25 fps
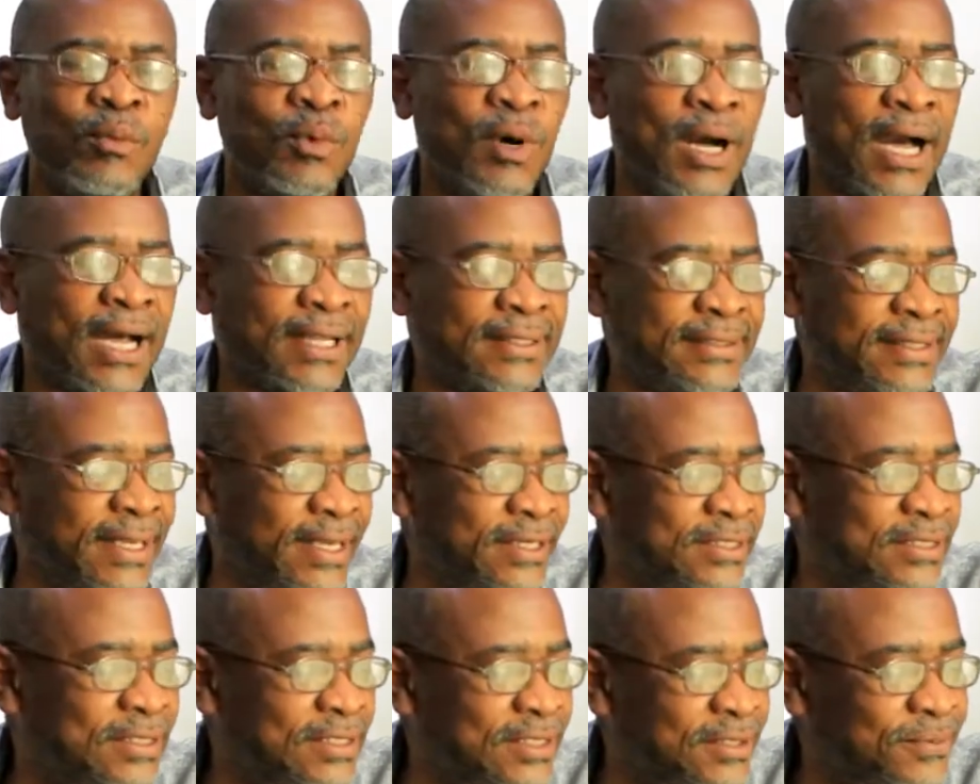more
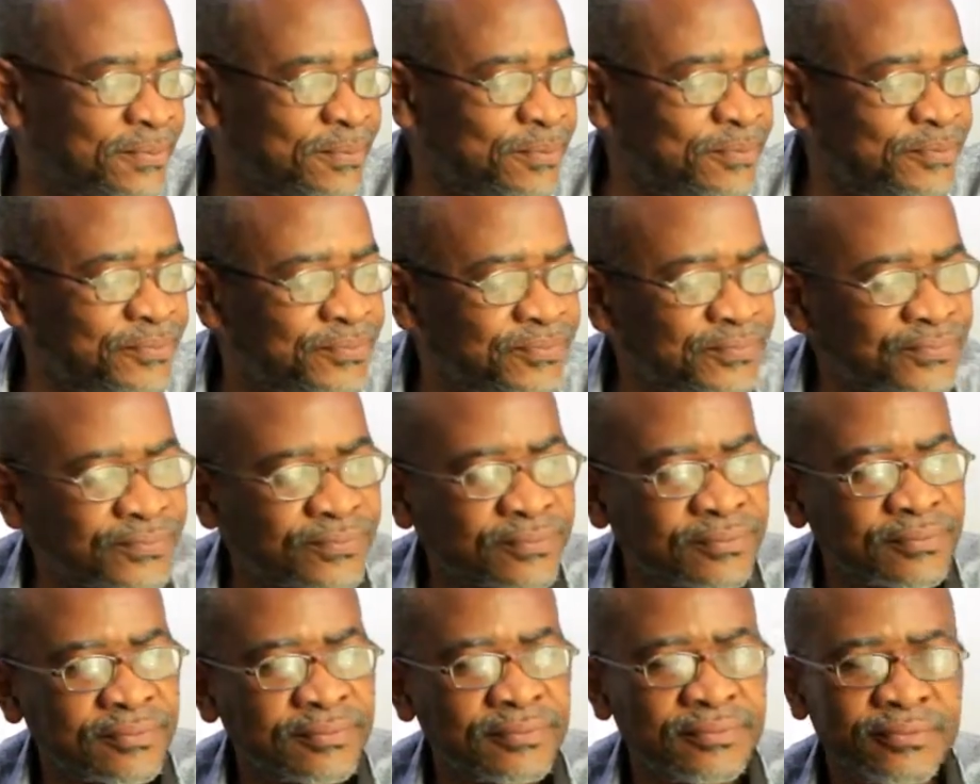attention.
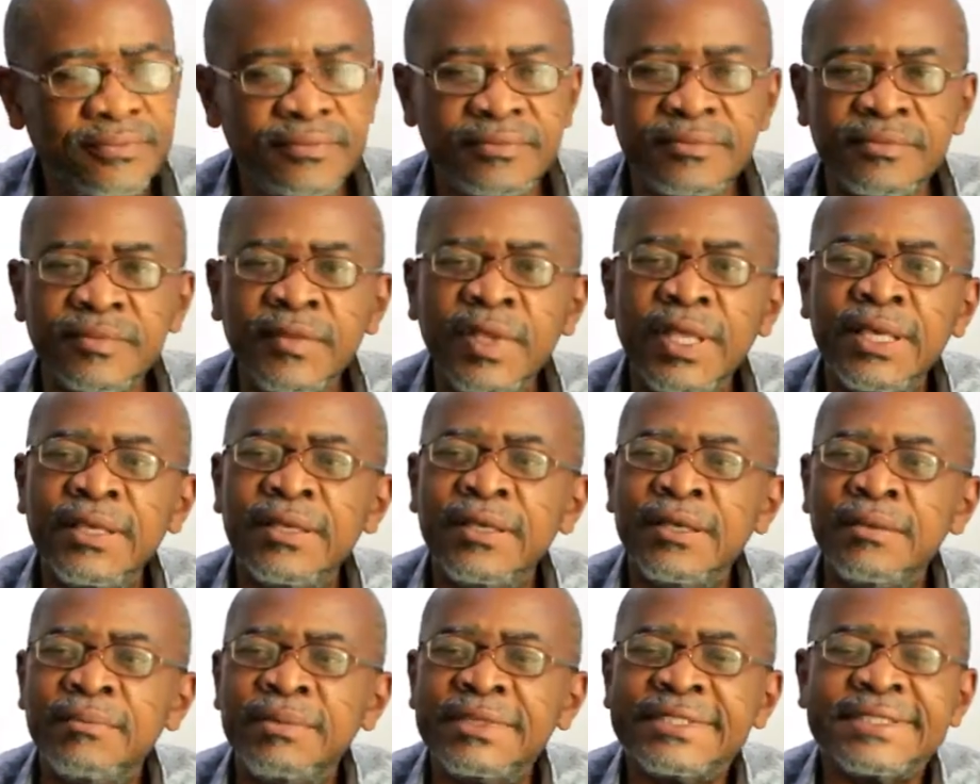
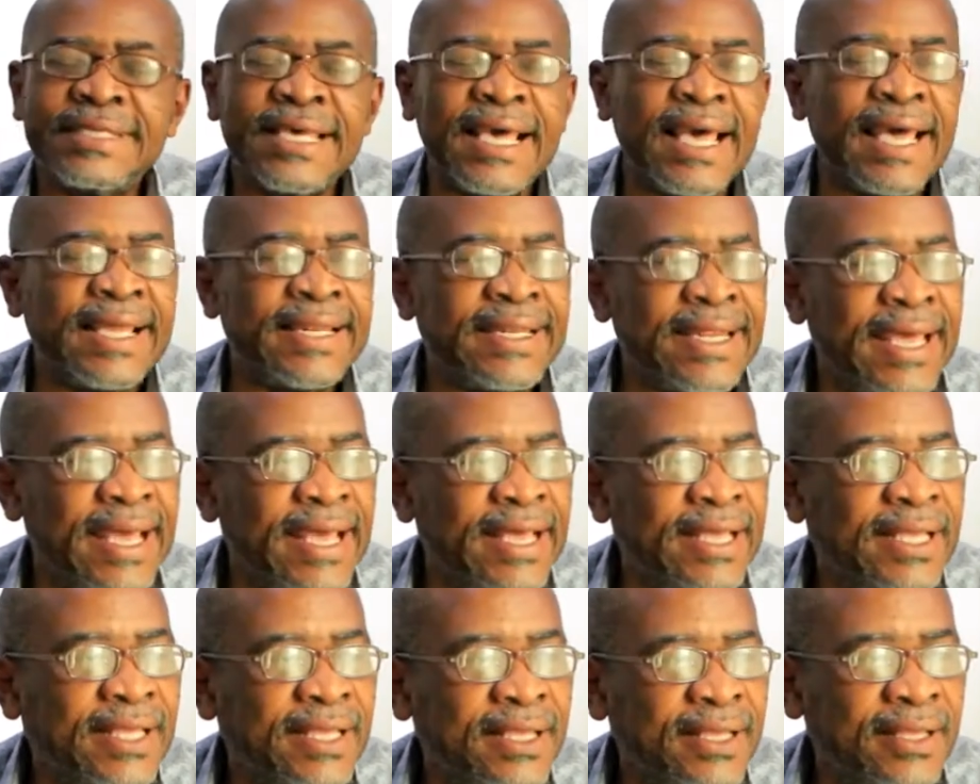We say and
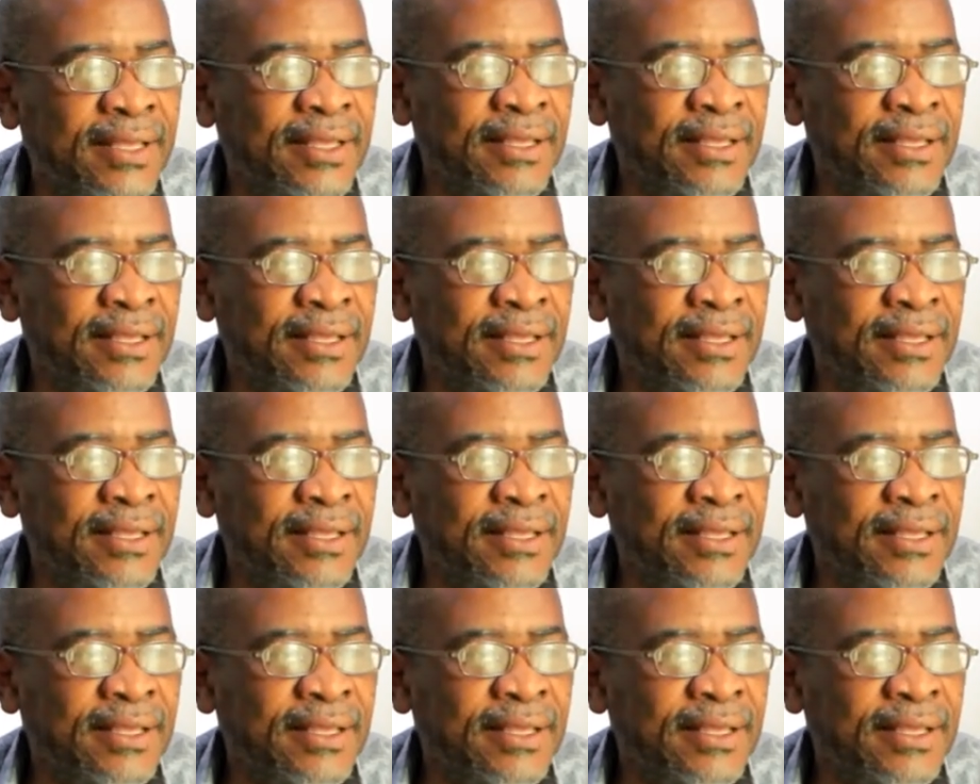then